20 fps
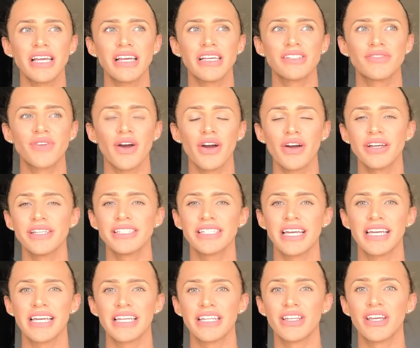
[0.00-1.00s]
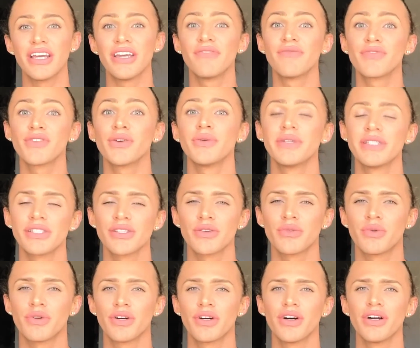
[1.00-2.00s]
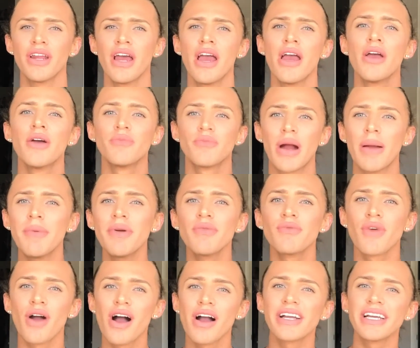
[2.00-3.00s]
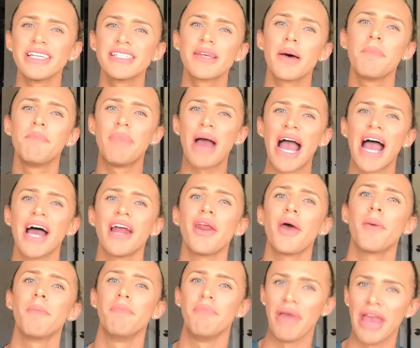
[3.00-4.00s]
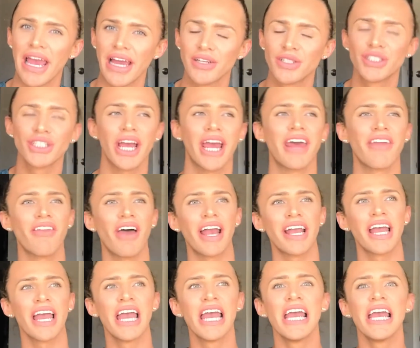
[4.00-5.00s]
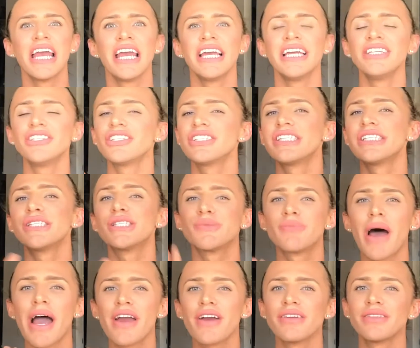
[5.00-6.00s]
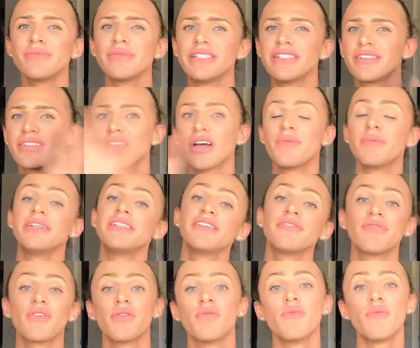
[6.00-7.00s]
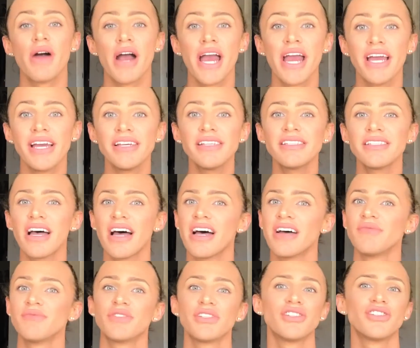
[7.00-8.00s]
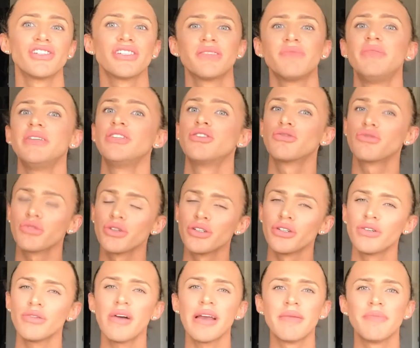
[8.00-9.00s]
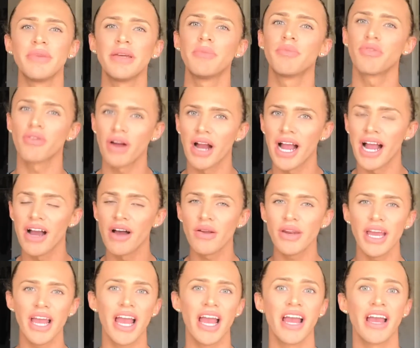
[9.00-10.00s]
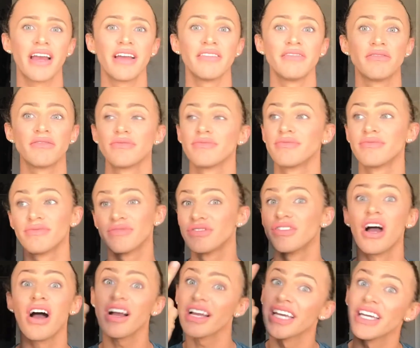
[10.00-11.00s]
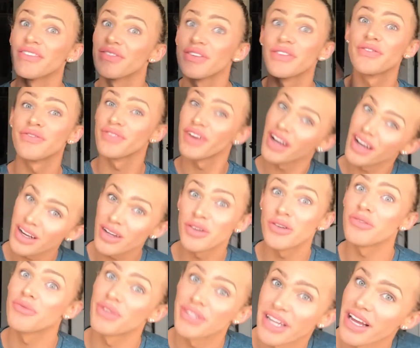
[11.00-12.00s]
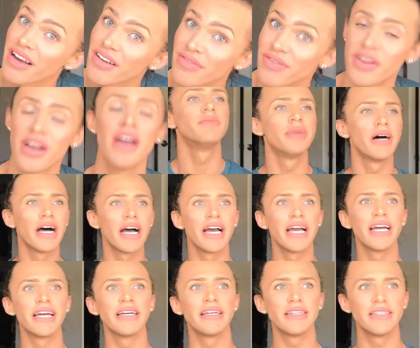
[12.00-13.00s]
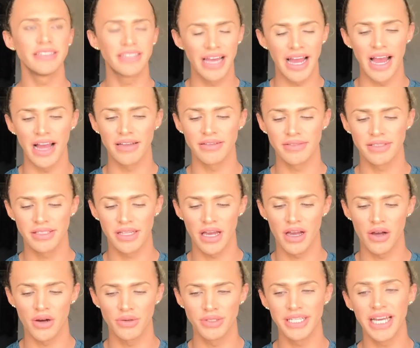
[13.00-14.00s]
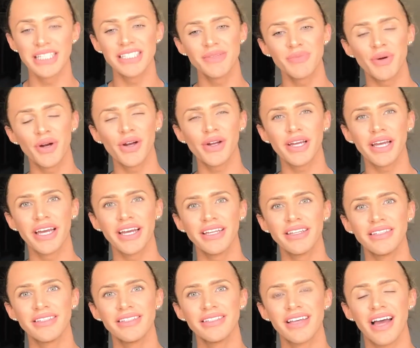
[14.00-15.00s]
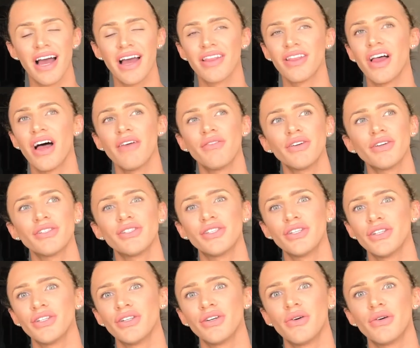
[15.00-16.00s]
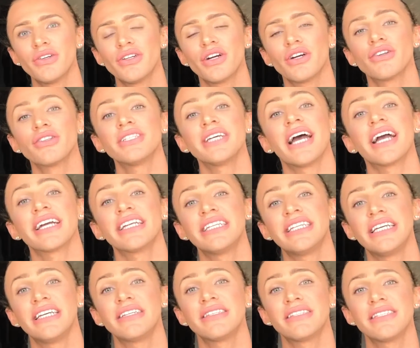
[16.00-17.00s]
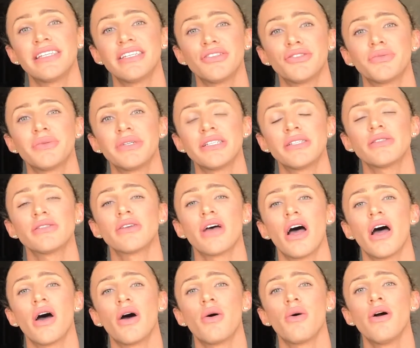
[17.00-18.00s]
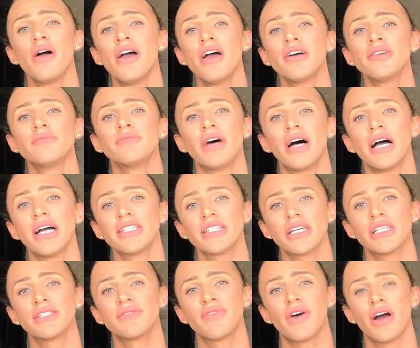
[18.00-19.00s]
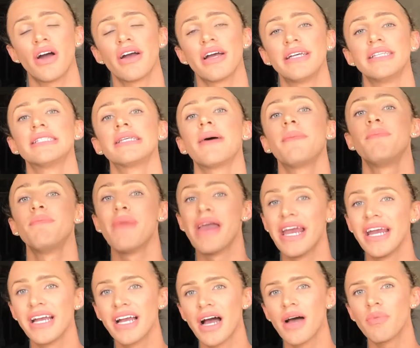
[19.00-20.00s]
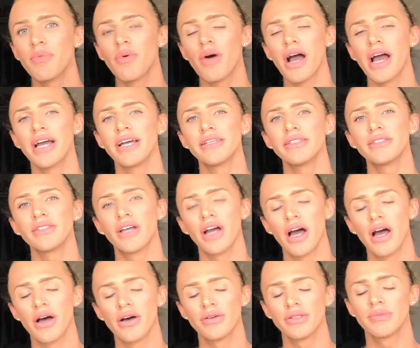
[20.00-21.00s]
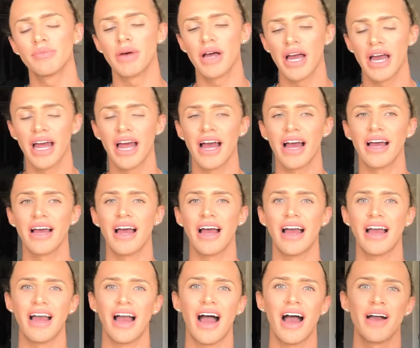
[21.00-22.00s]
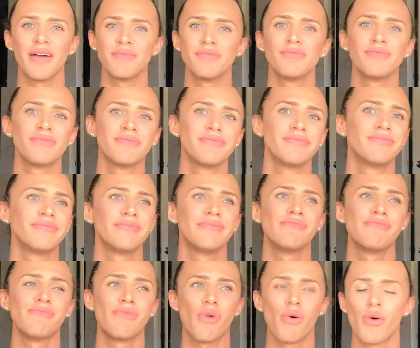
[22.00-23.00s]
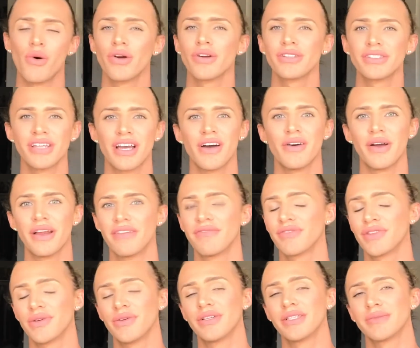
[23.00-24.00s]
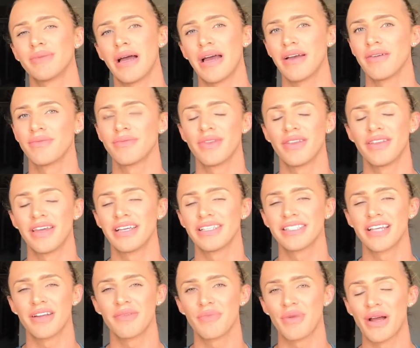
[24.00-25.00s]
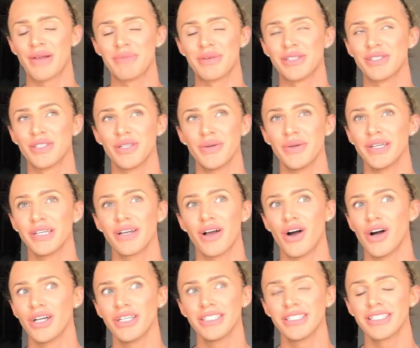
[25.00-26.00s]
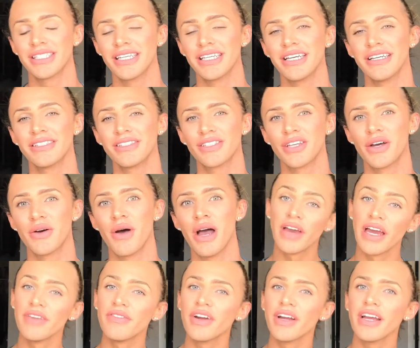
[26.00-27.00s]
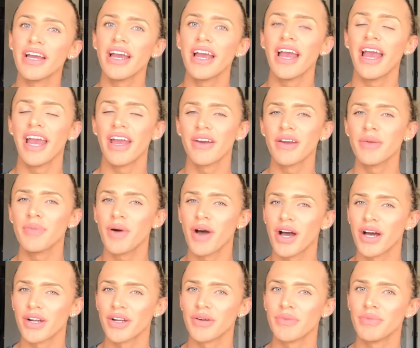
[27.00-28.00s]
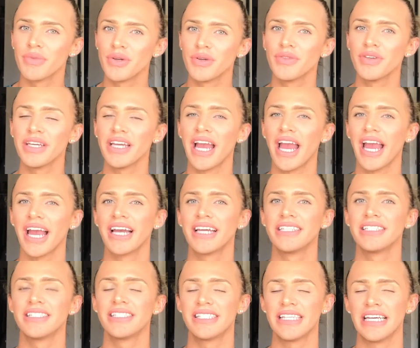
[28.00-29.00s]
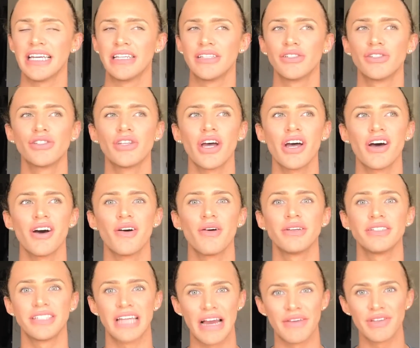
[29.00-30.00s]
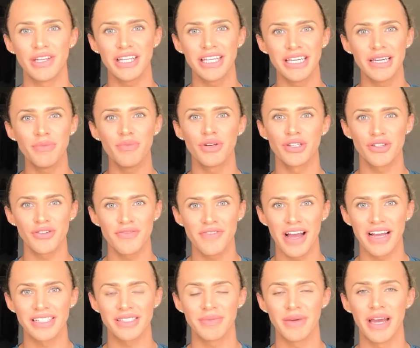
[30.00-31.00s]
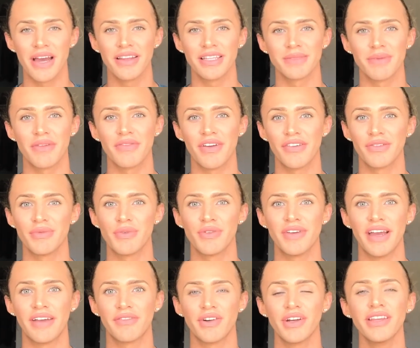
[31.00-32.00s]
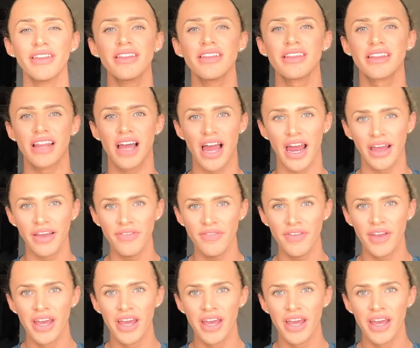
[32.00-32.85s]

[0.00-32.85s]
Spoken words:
as far as like in the influencer world, Bretman Rock is a bad bitch. And like, he just inspires me in so many different ways to just be true and be proud and not give a fuck or whatever. But yeah, so Desi Perkins, I love her too. Her techniques teach me so much as far as makeup wise goes, but I'm more so influenced by the things that Bretman's doing, honestly. So, favorite Harry Potter movie and scene. So definitely Prisoner of Azkaban is my favorite movie ever in life.